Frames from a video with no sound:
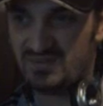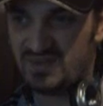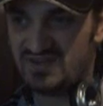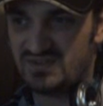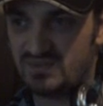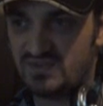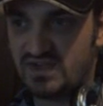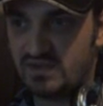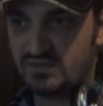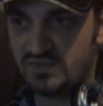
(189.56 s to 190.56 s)
onto the enemies
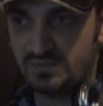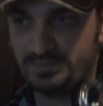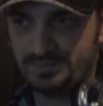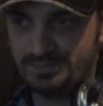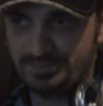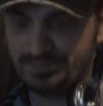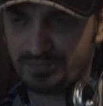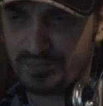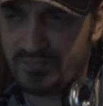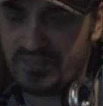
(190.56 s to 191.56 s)
themselves.
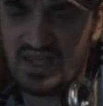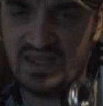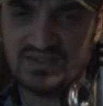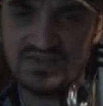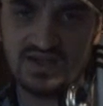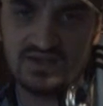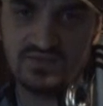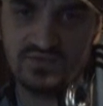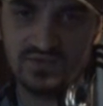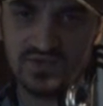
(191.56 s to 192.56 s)

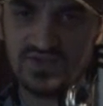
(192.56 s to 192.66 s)
Instead